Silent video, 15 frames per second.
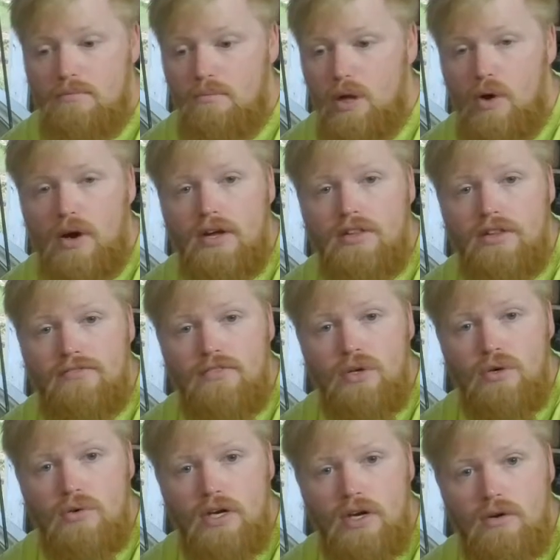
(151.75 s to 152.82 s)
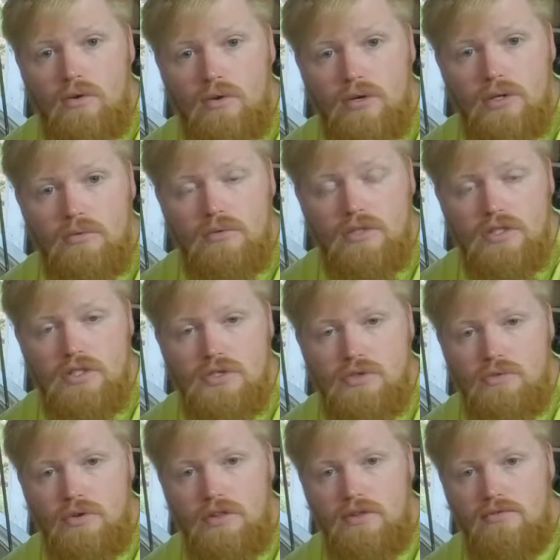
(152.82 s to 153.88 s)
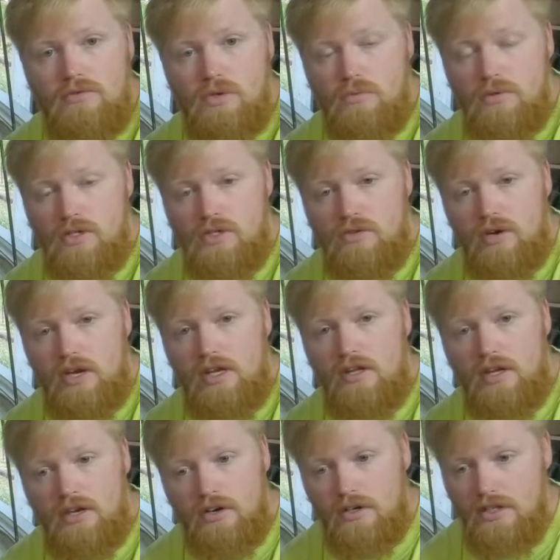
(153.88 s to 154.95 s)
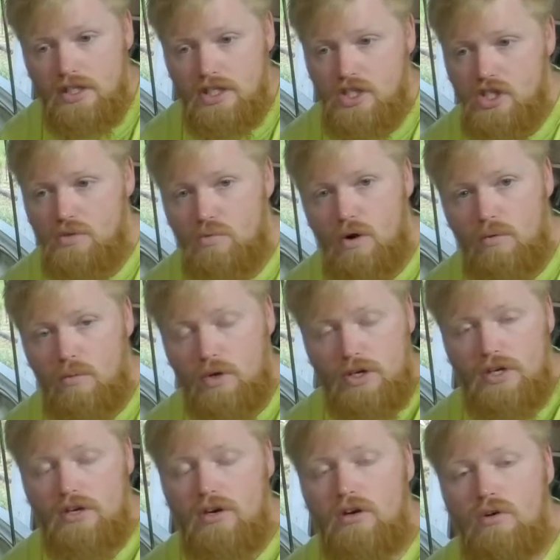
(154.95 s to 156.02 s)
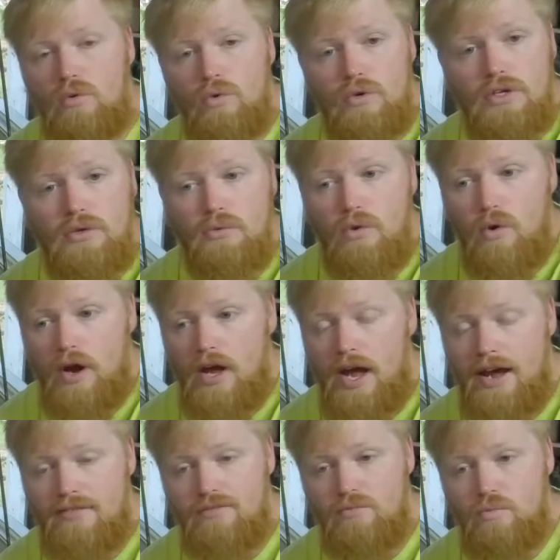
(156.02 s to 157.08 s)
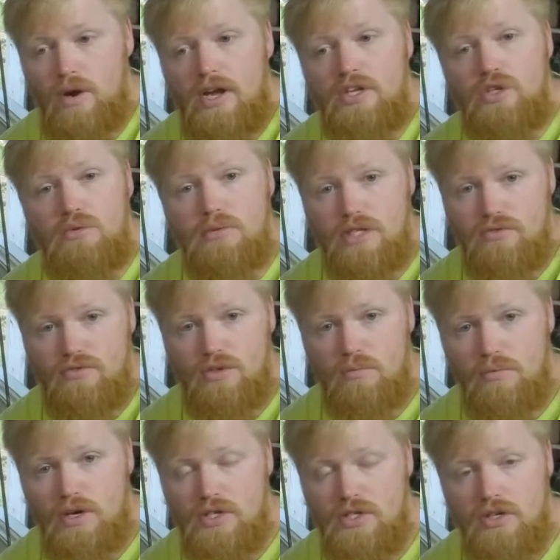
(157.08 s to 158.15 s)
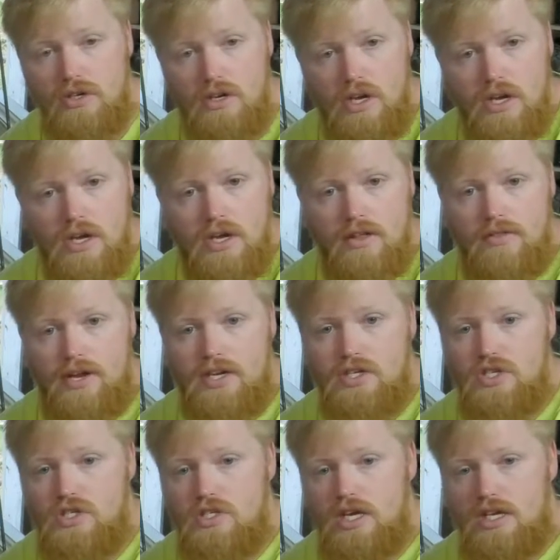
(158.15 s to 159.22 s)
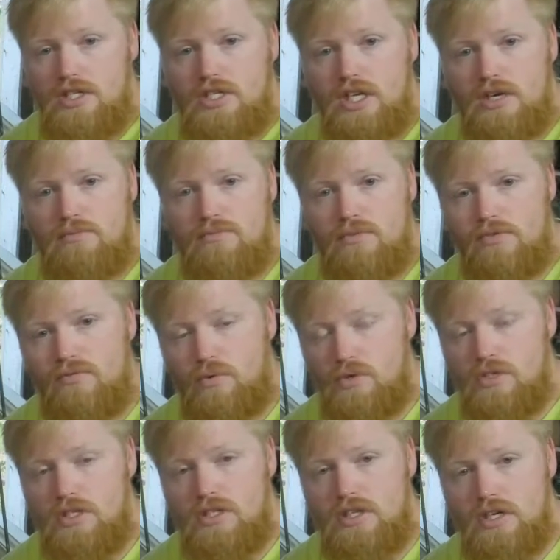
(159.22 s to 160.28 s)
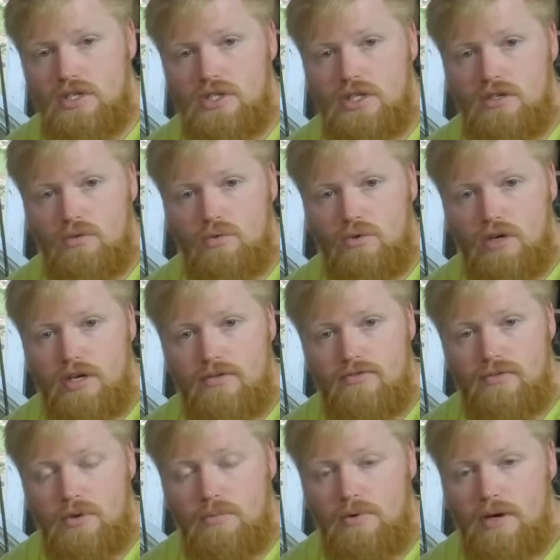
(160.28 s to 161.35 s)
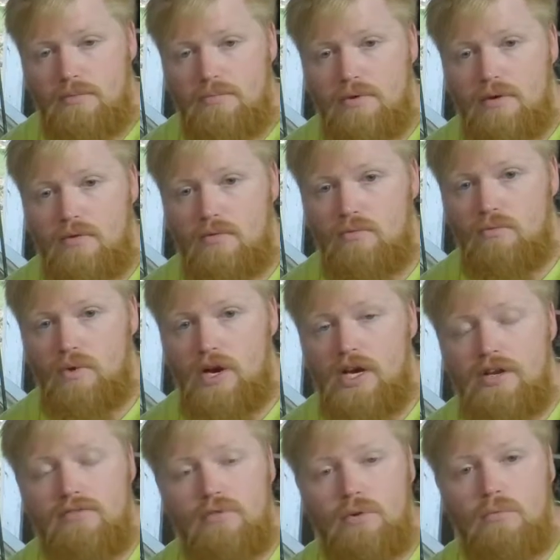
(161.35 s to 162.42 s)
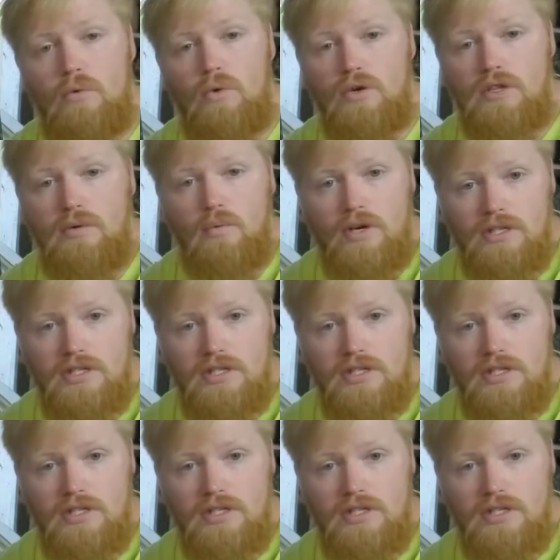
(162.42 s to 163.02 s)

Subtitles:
blow out the fuel rail, or you will destroy the fuel pressure regulator and then it just won't work at all, or you will have way too much fuel pressure. That is just not set up for forced induction or a fuel pump rated for more than what is